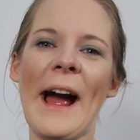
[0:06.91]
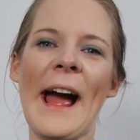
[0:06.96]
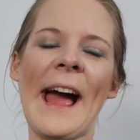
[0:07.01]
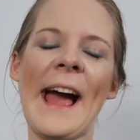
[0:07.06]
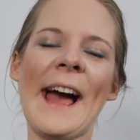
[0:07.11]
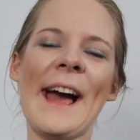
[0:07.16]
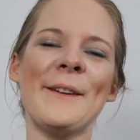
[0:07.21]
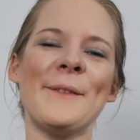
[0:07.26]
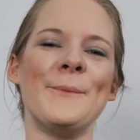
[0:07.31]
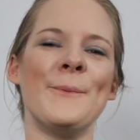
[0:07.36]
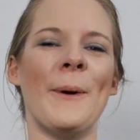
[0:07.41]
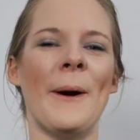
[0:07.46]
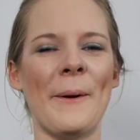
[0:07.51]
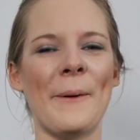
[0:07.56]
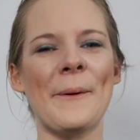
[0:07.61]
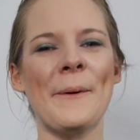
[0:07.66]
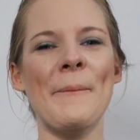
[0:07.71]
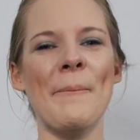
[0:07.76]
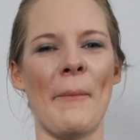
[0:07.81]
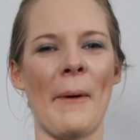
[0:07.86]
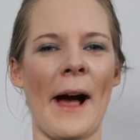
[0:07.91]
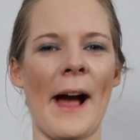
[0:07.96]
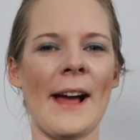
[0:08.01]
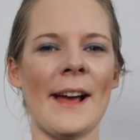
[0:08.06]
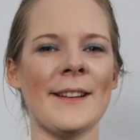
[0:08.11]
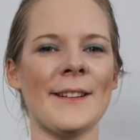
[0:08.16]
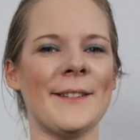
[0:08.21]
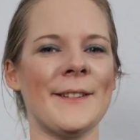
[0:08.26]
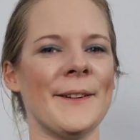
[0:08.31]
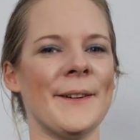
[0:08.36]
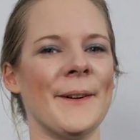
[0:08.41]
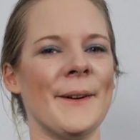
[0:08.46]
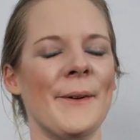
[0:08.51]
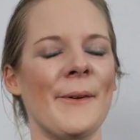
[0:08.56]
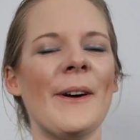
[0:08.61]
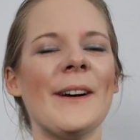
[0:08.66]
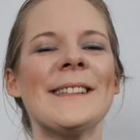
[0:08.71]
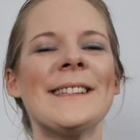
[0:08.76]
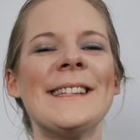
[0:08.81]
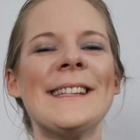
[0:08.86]
and welcome back to
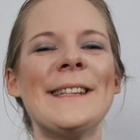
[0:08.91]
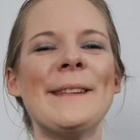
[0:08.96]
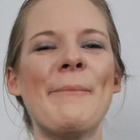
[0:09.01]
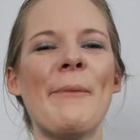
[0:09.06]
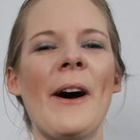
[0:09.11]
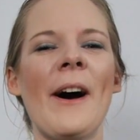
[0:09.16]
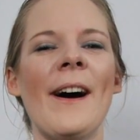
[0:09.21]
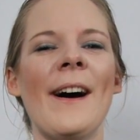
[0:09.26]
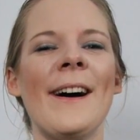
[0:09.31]
What's in the Box?